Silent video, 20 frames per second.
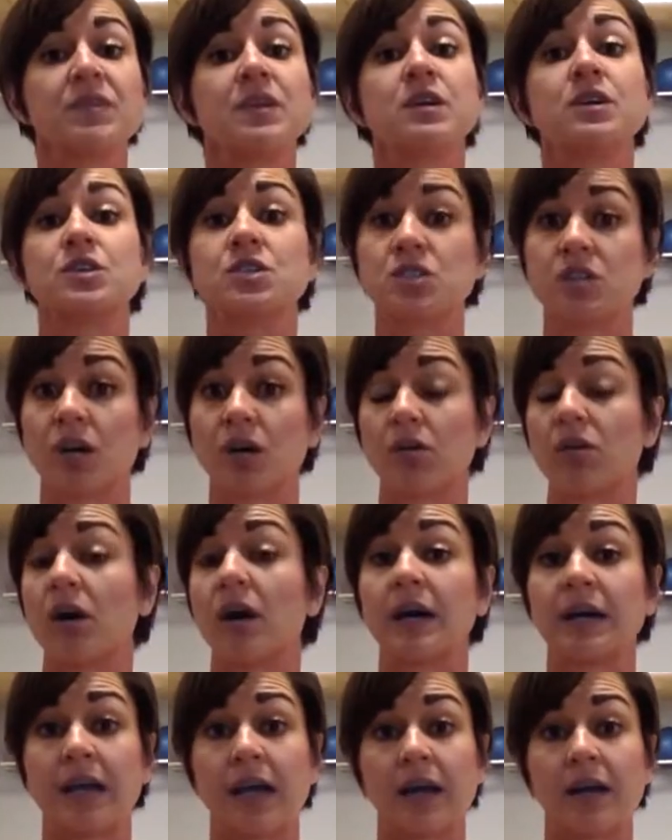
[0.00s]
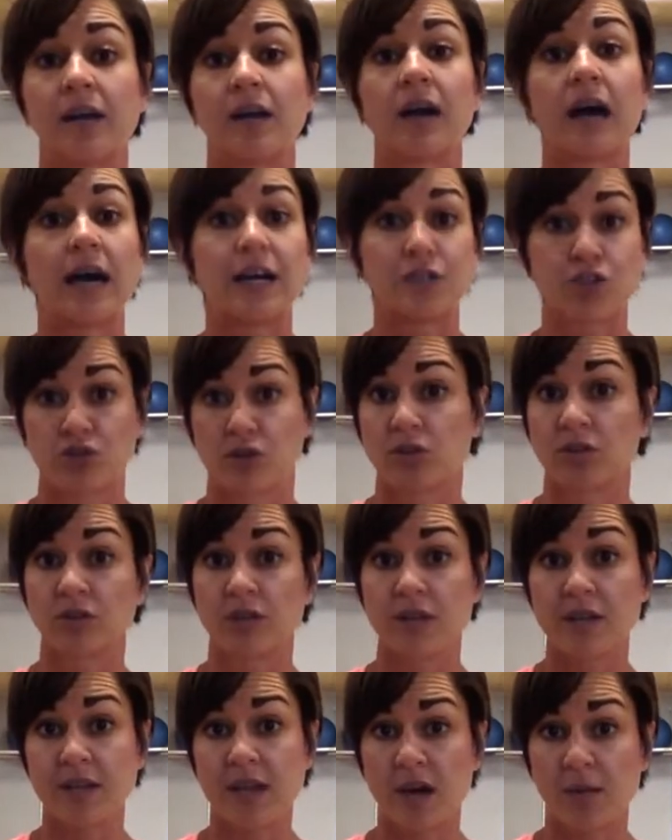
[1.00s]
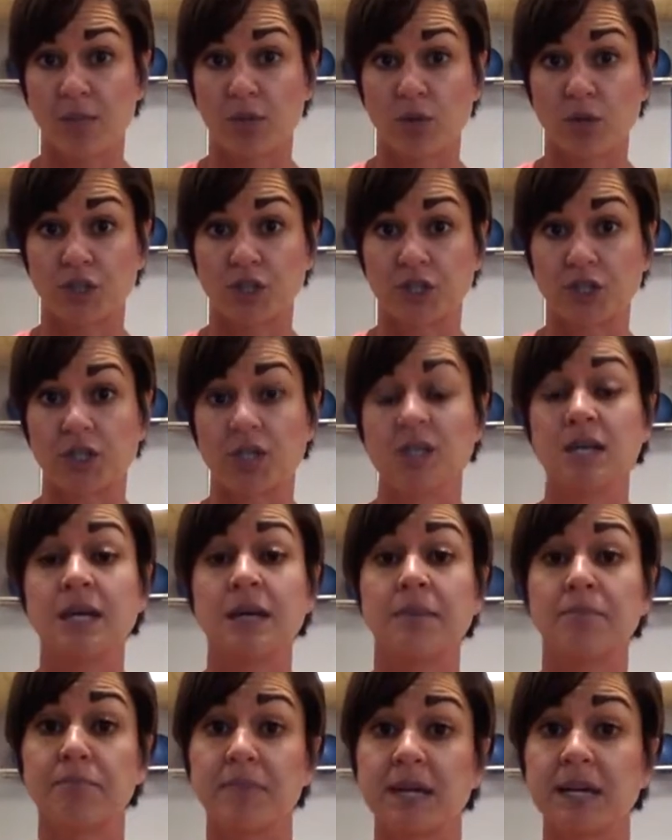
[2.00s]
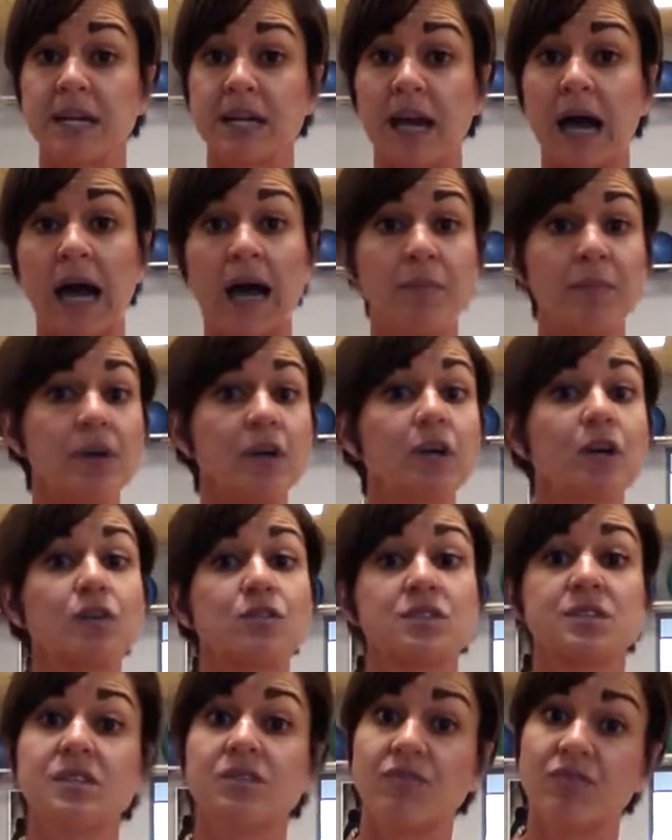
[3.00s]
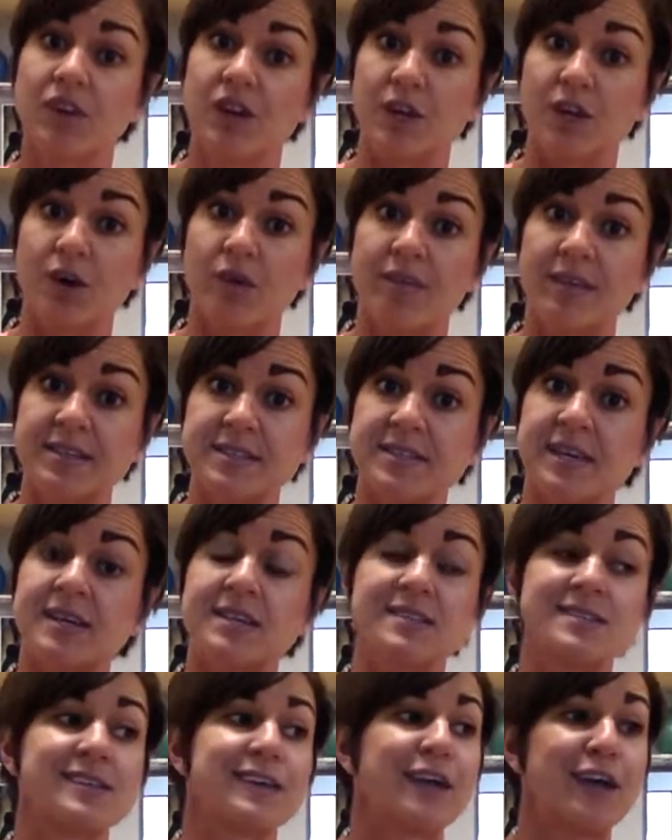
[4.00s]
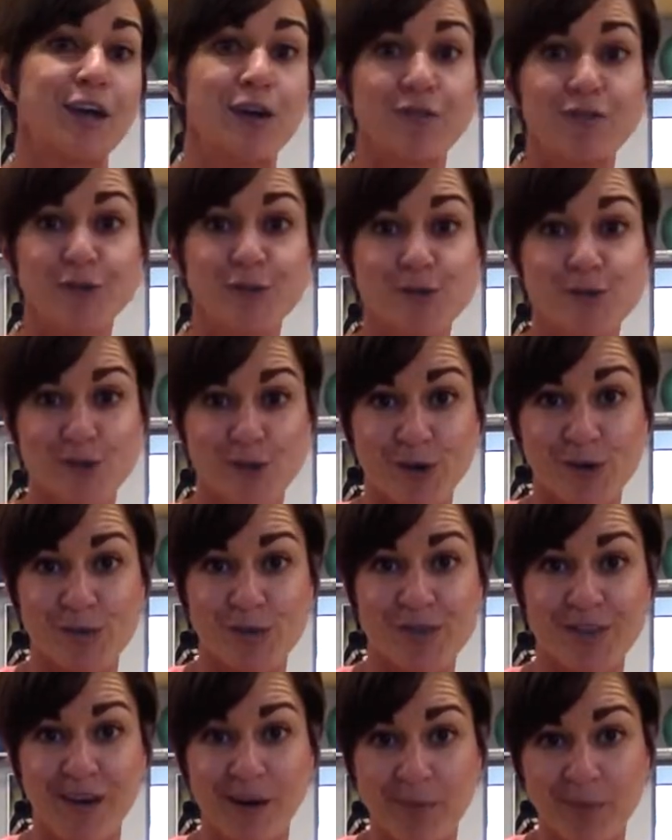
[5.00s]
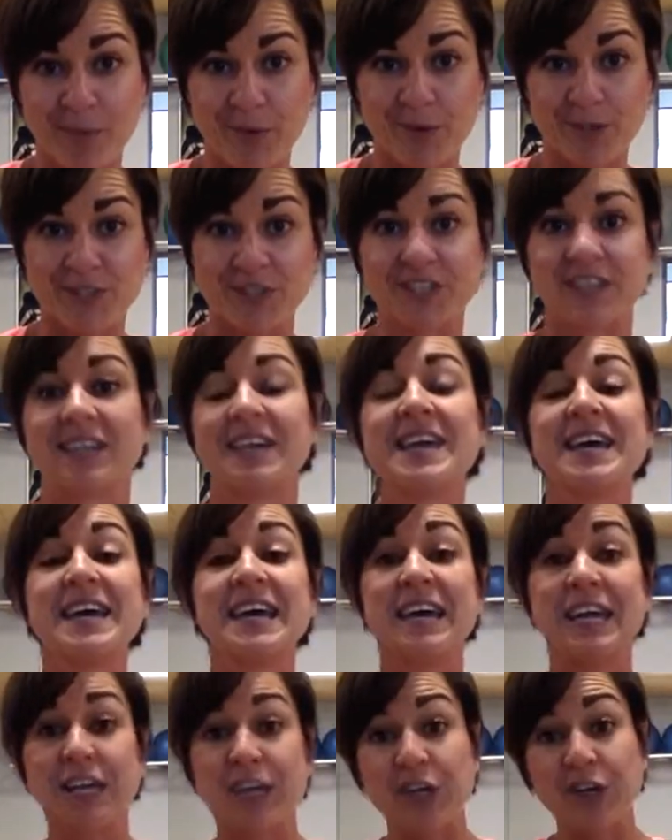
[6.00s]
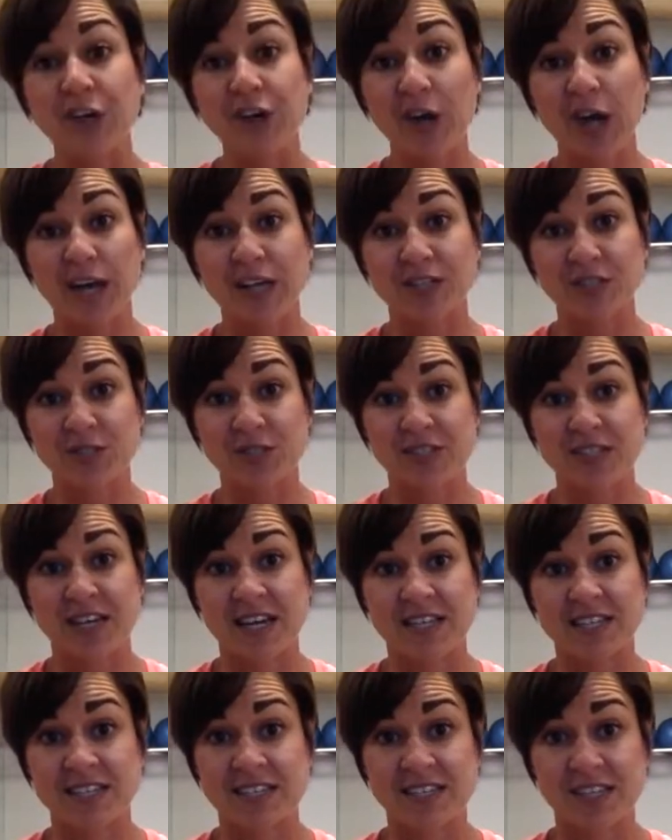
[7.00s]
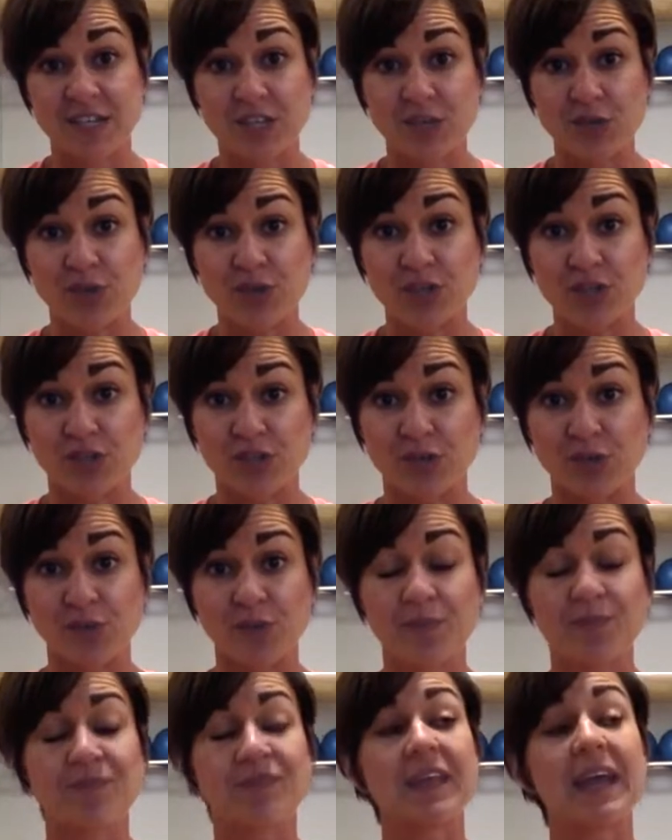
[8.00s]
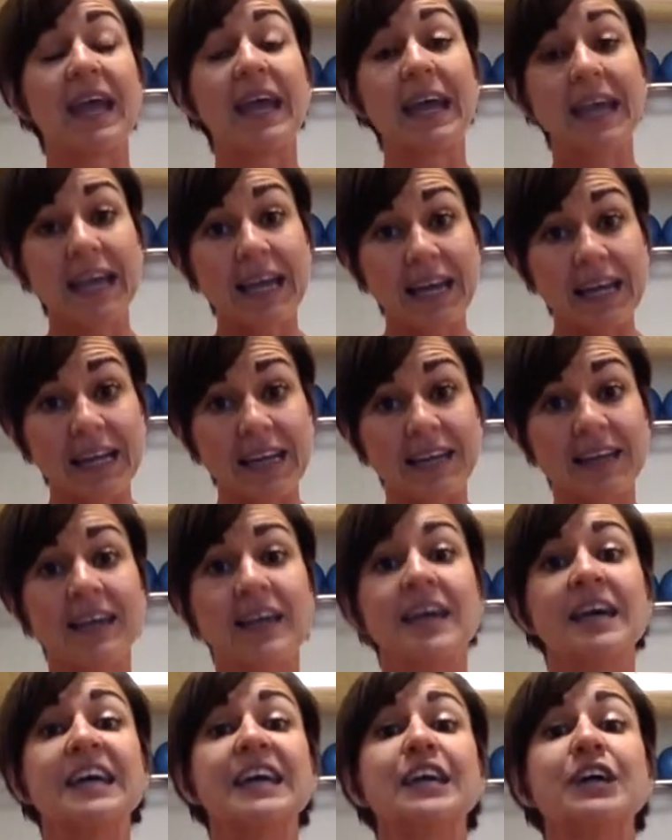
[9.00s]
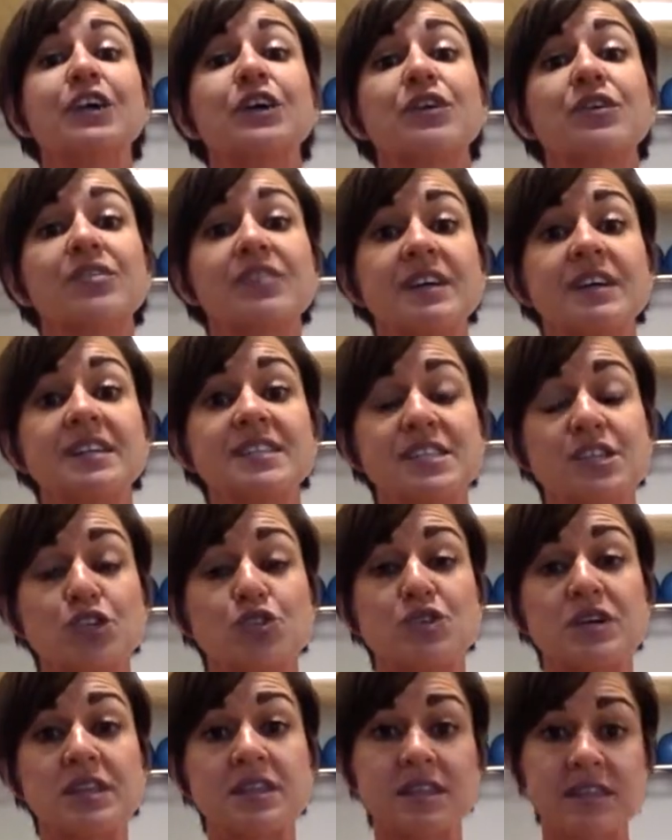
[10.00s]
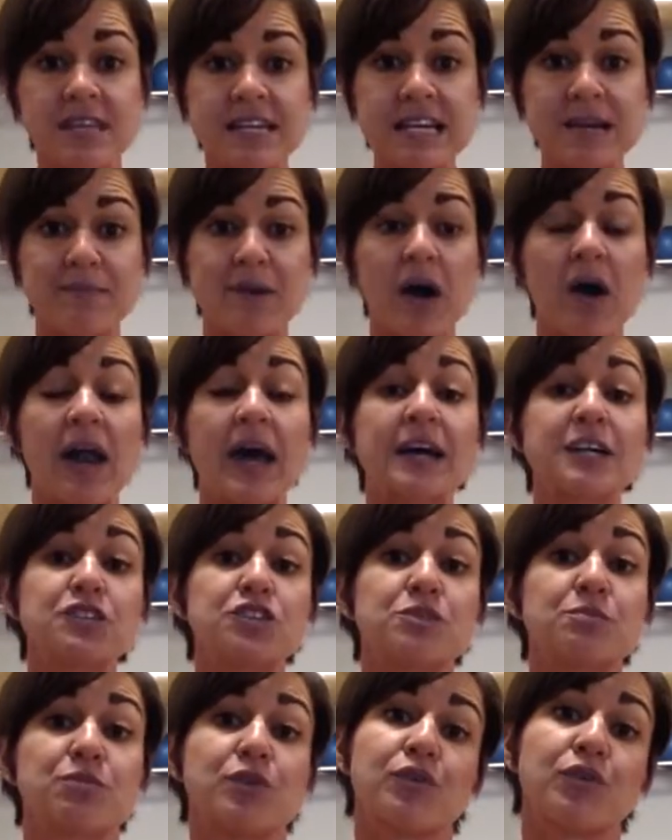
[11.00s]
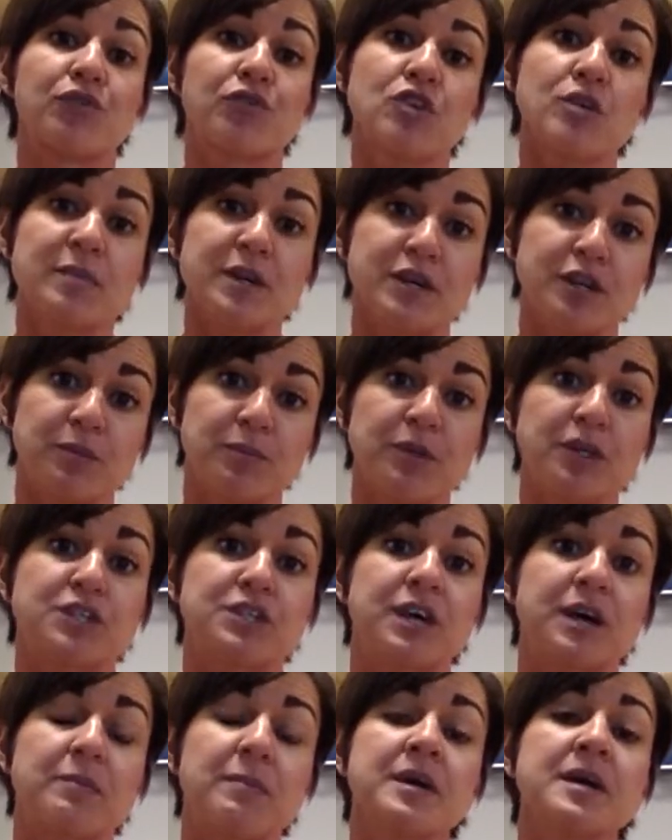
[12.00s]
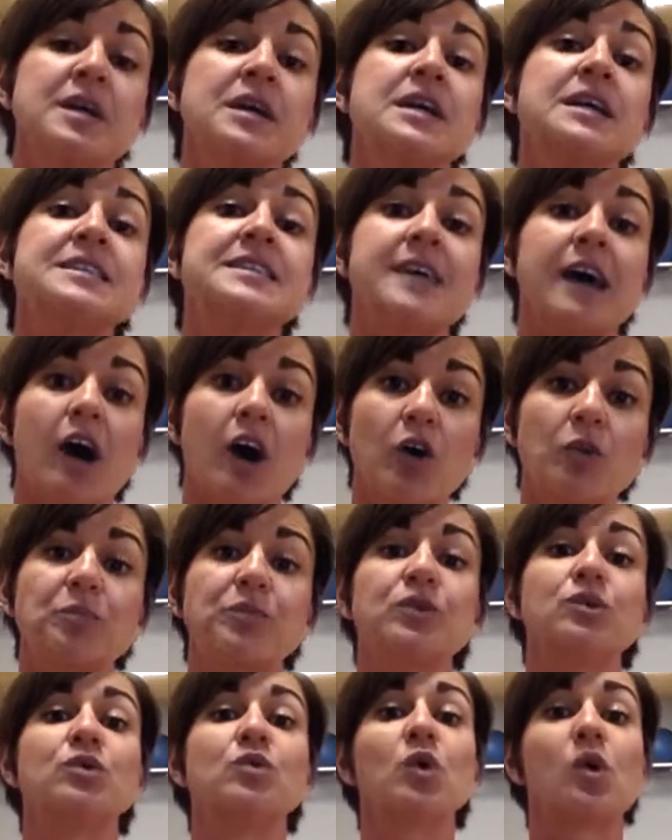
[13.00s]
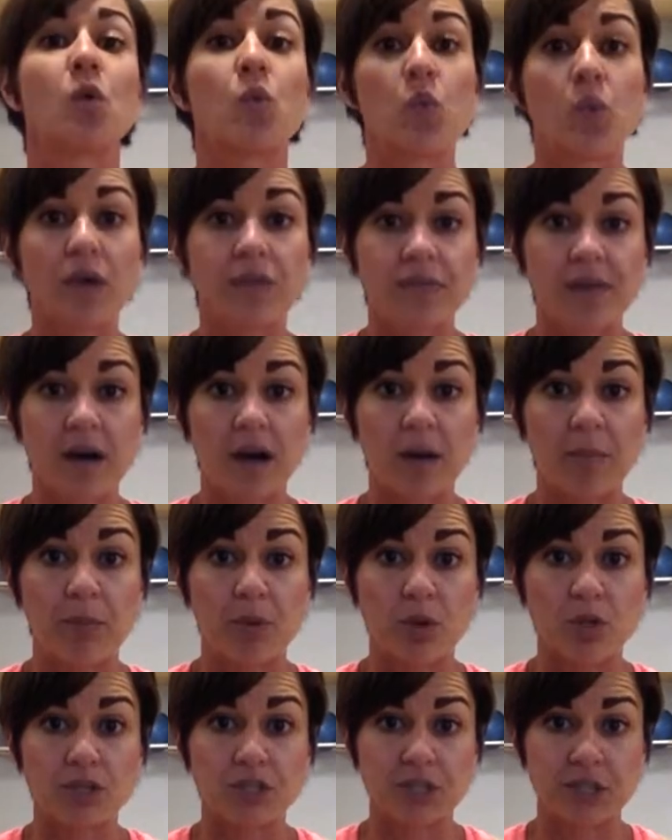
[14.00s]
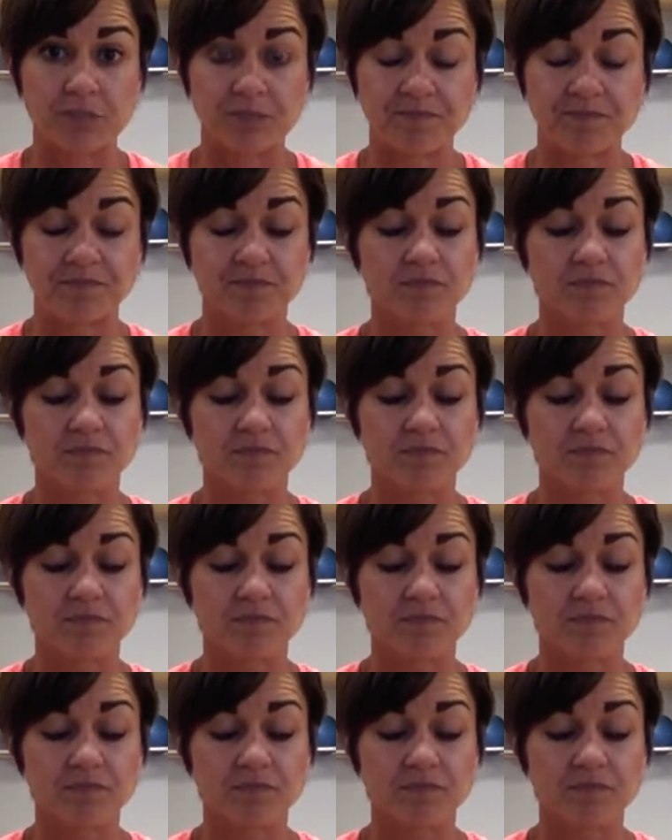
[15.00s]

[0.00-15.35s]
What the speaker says: So again, I struggled on the up portion, meaning I'm gonna go to the video that says, if you struggle with the up portion, here are exercises that you can do, and here are things that you can think about as you're performing your push-up to help you with the up portion.